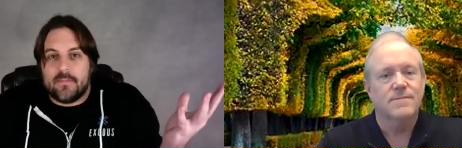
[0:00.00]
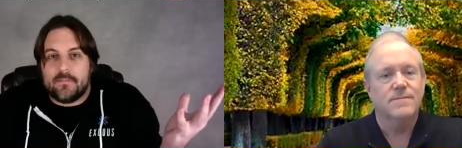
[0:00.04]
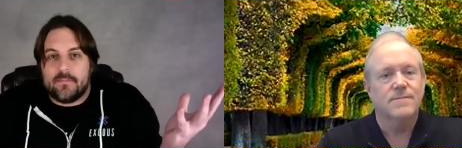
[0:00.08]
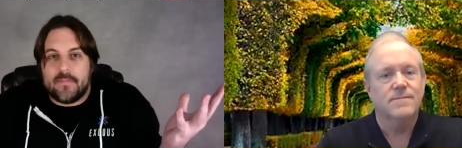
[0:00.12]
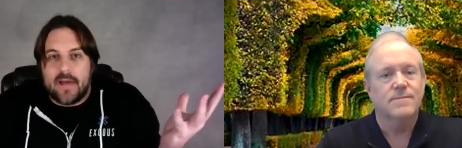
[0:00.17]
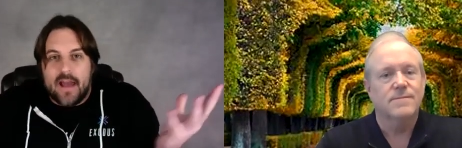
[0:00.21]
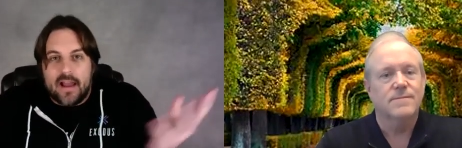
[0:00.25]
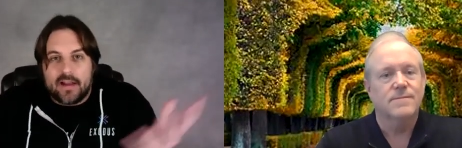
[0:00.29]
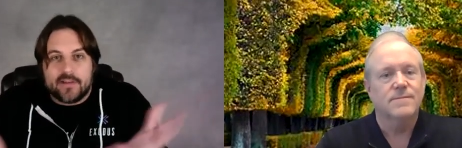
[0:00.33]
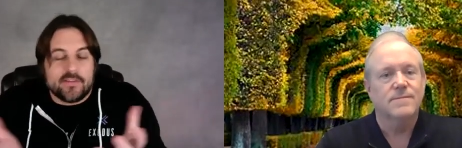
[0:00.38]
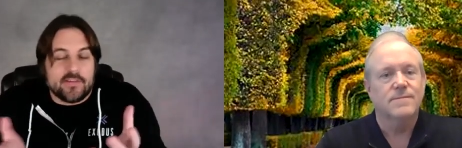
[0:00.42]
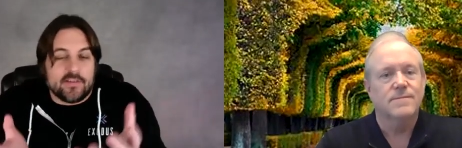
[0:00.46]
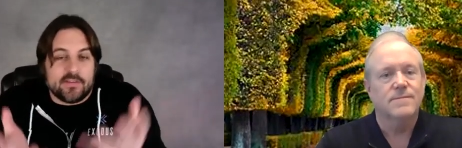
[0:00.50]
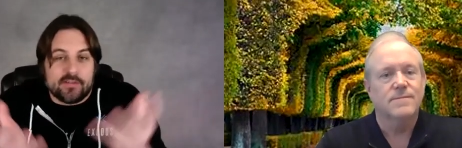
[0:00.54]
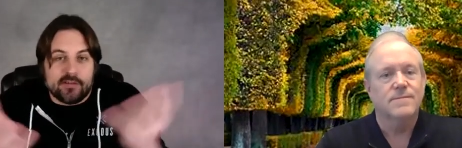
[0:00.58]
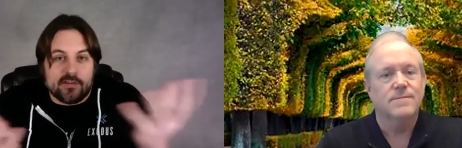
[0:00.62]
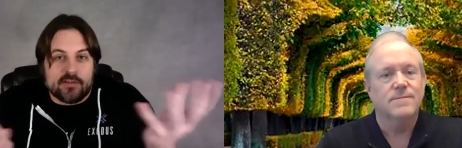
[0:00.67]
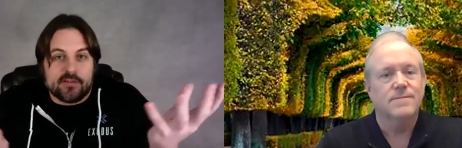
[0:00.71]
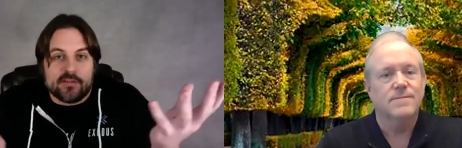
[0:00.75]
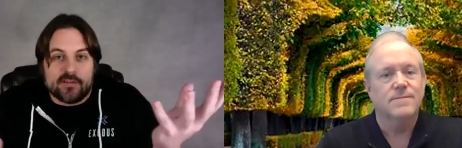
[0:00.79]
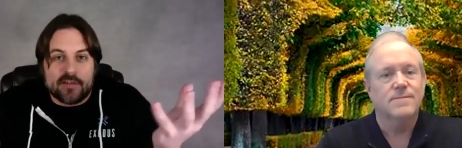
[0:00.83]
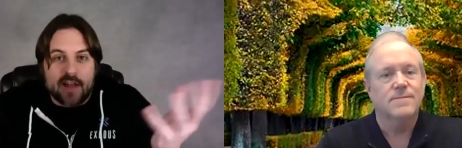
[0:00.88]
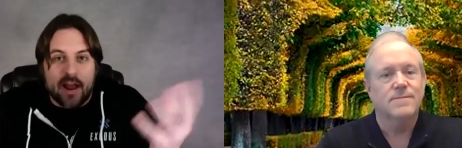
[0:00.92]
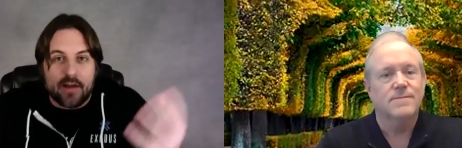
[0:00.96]
Speaker 1: Exodus
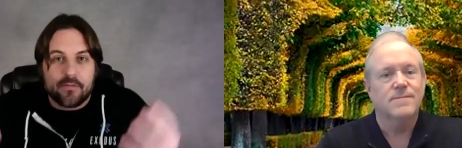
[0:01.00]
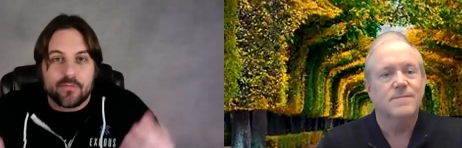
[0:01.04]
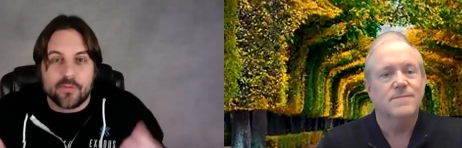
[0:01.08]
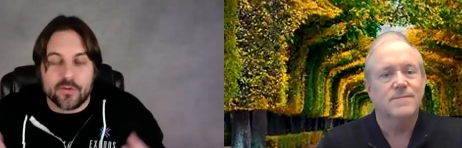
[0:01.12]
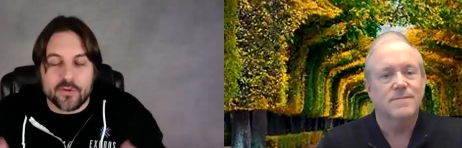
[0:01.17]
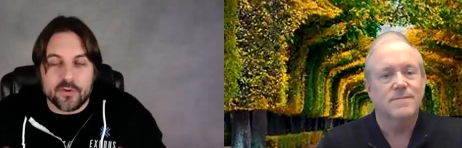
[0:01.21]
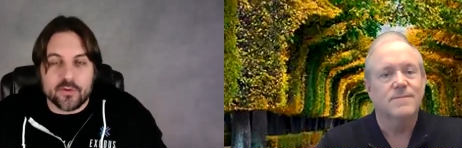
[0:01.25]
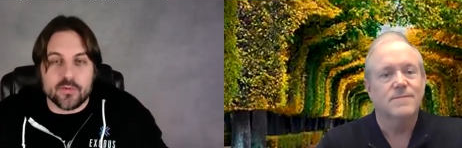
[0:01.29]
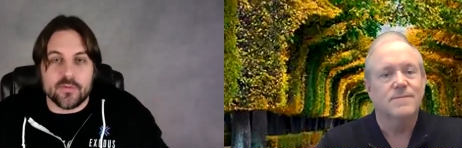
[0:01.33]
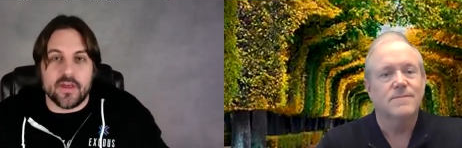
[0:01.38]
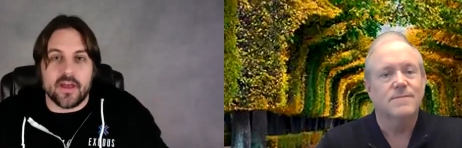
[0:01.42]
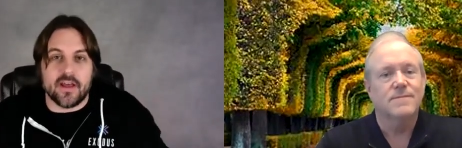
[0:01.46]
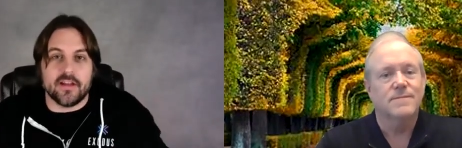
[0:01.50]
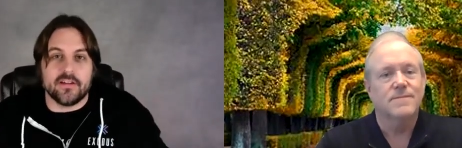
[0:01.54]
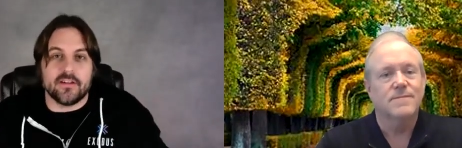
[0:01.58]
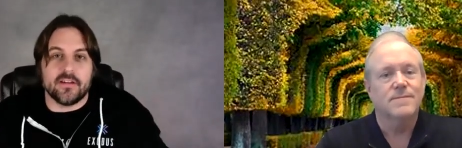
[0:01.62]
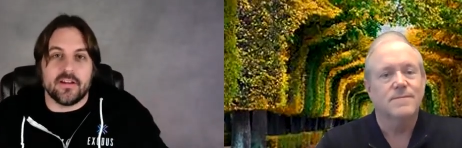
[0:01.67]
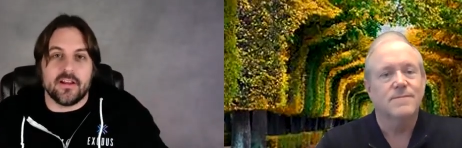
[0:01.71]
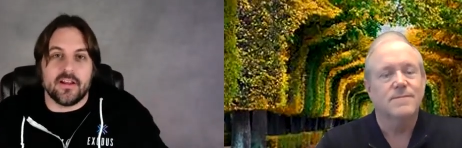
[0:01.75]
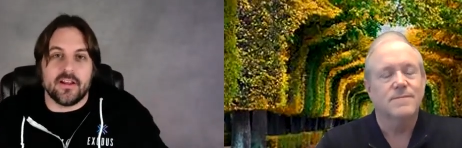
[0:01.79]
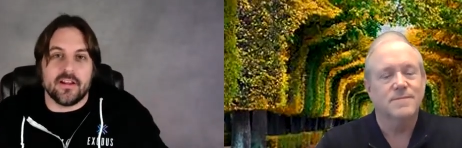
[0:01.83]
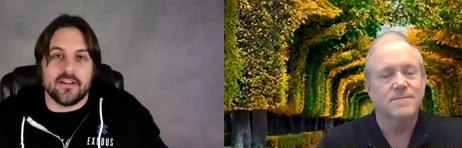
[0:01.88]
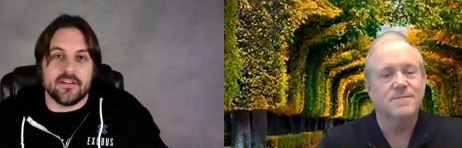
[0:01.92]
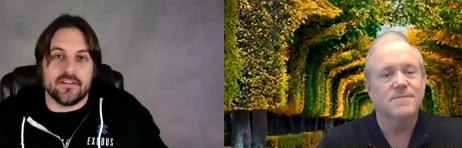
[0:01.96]
is just not for you then.
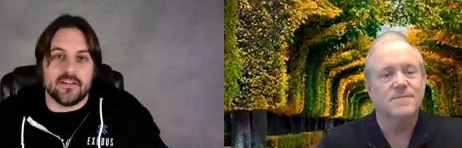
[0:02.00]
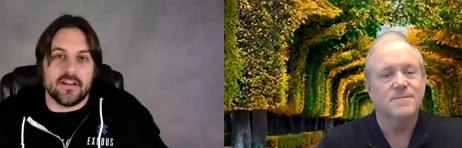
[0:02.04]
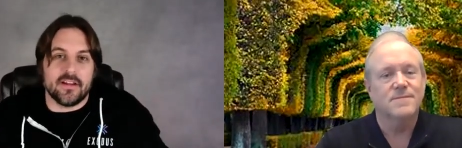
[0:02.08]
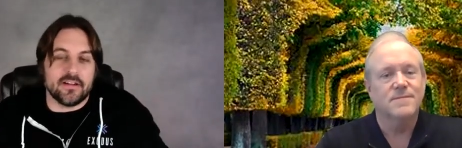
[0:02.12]
And mm.